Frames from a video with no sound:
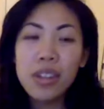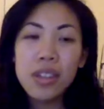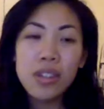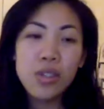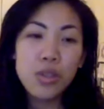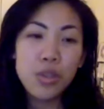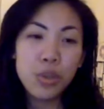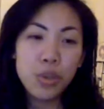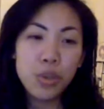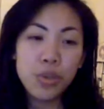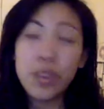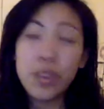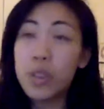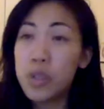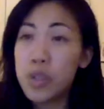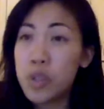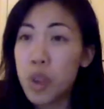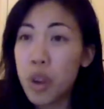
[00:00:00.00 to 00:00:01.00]
to
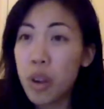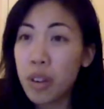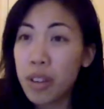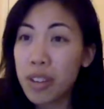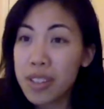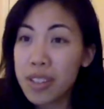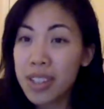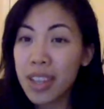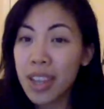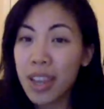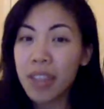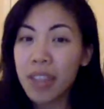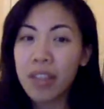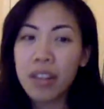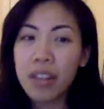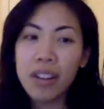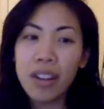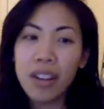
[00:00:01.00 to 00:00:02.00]
feel stronger
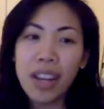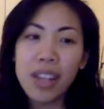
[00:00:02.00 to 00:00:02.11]
together